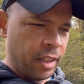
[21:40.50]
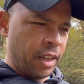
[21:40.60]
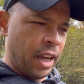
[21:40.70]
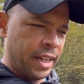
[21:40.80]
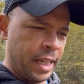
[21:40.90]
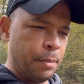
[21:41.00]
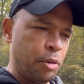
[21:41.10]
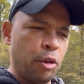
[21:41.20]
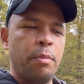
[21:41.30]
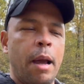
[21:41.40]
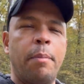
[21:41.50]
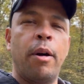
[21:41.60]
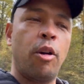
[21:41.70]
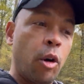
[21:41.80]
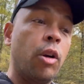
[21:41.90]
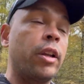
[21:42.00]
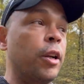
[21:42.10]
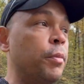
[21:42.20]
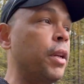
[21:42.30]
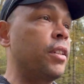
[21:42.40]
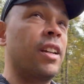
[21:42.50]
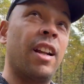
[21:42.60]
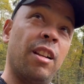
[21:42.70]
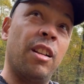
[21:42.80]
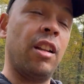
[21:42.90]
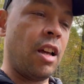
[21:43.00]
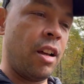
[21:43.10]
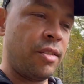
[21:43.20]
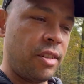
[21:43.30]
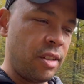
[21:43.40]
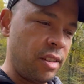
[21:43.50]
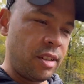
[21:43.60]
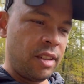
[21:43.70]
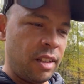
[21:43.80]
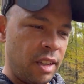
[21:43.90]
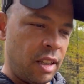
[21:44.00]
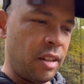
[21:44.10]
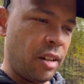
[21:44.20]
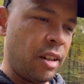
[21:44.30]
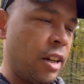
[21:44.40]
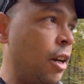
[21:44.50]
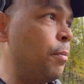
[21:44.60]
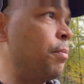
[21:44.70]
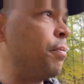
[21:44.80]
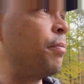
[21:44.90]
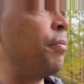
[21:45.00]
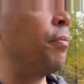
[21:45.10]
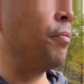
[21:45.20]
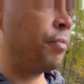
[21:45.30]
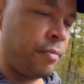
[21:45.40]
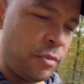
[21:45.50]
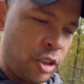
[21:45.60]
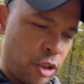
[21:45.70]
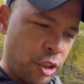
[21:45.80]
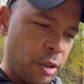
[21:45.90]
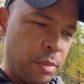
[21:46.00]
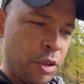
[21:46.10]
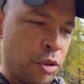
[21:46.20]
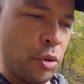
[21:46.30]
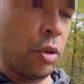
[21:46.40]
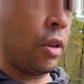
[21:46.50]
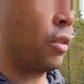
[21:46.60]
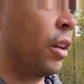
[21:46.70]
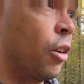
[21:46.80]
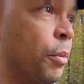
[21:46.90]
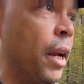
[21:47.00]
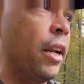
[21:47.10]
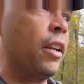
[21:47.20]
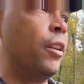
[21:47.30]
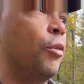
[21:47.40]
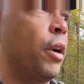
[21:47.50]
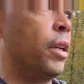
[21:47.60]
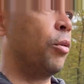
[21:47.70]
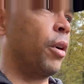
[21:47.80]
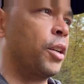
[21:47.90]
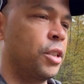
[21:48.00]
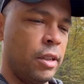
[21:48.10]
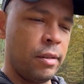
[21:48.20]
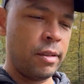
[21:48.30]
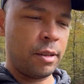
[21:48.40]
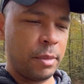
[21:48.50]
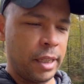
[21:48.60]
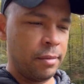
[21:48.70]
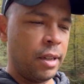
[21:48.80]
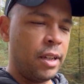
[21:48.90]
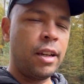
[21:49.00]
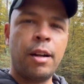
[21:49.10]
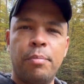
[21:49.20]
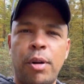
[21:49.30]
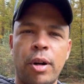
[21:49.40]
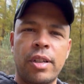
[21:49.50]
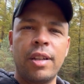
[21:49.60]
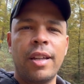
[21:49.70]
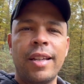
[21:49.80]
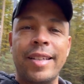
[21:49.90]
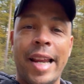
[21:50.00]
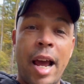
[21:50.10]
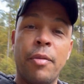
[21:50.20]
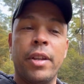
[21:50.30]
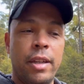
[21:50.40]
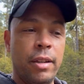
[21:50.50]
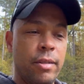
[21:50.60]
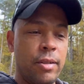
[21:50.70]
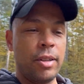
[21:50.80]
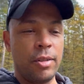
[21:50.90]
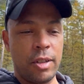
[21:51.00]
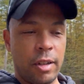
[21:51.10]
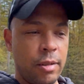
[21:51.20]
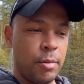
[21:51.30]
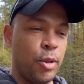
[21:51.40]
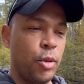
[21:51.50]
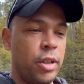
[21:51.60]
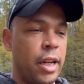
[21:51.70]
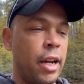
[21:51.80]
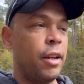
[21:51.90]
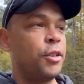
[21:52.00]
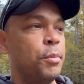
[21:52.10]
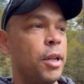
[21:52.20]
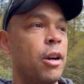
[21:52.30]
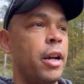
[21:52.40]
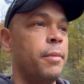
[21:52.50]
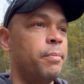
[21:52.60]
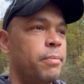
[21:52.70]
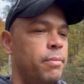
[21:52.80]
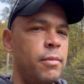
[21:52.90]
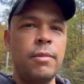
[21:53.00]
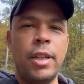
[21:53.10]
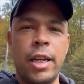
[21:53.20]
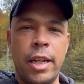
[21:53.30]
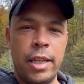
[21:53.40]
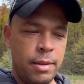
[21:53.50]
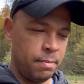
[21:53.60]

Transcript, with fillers: I did pull the map out earlier because I got a little lost. Um... So just to be sure. So I know I'm headed in the right direction. I mean, I'm parked down the hill, so as long as I'm going down, I should be all right. It's giggity.